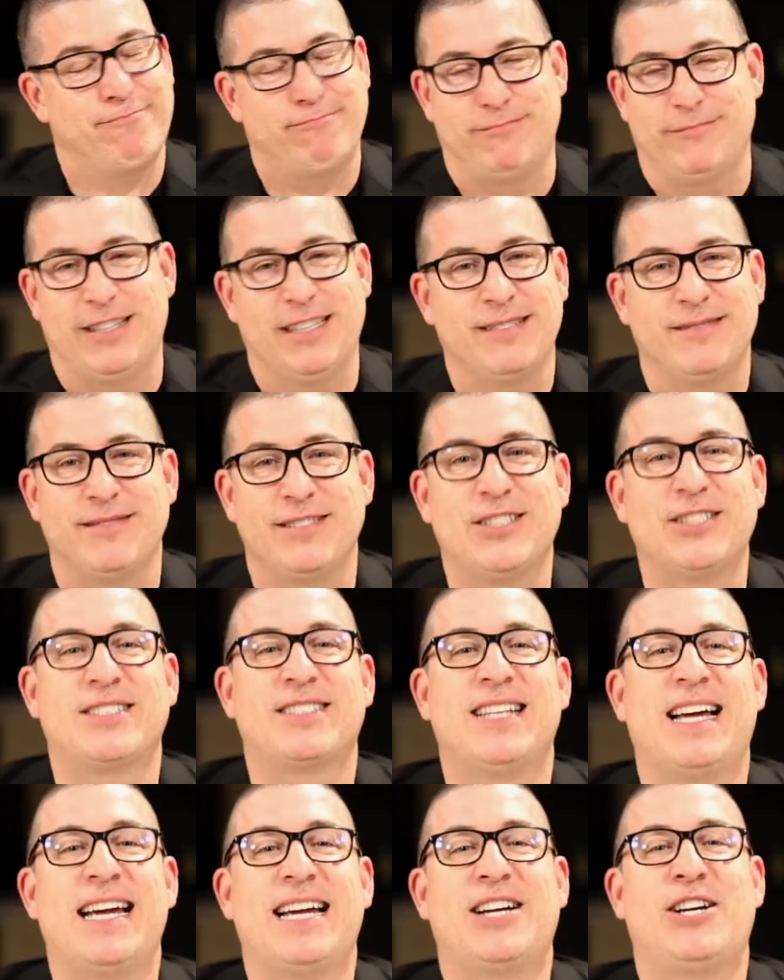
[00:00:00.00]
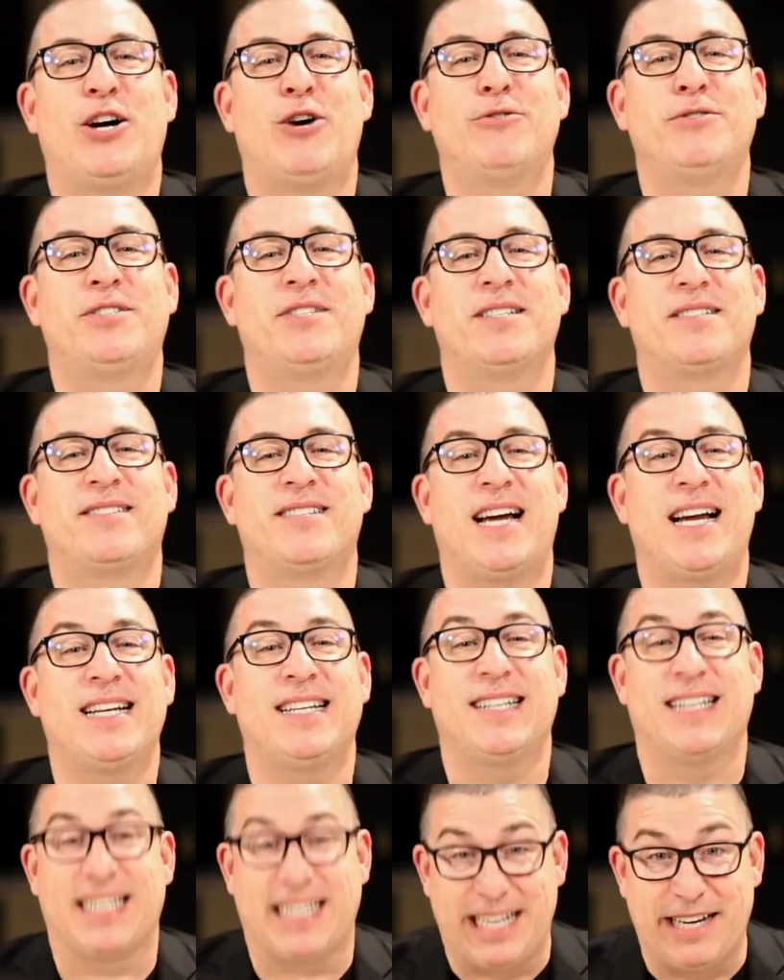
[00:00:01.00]
Looks like coach
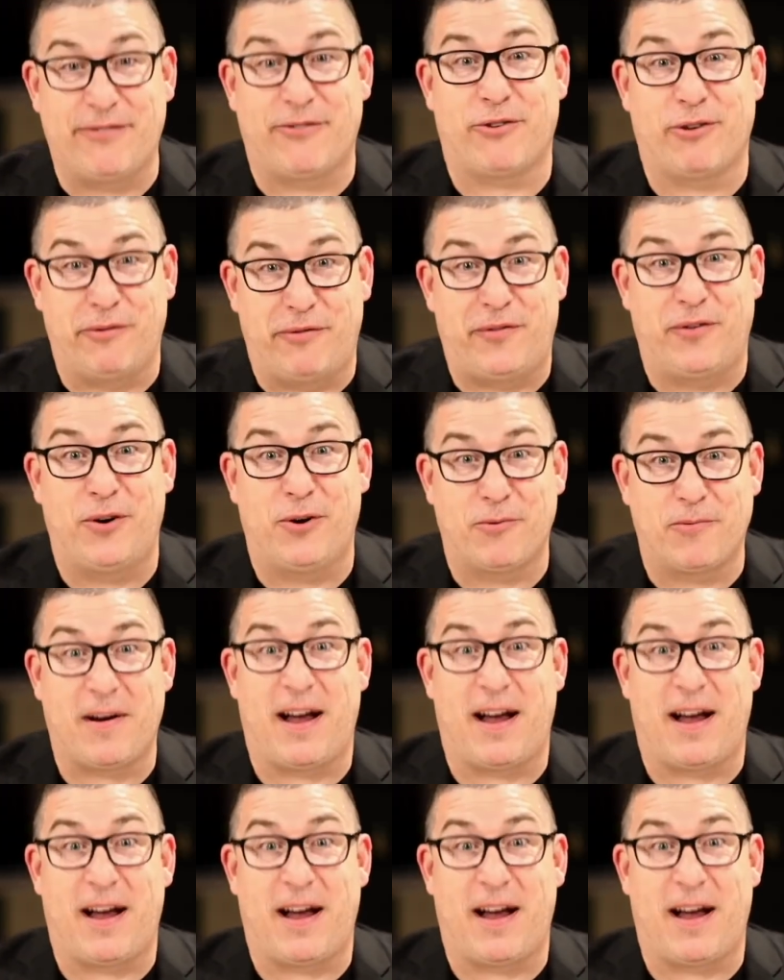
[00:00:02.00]
decided to give her a full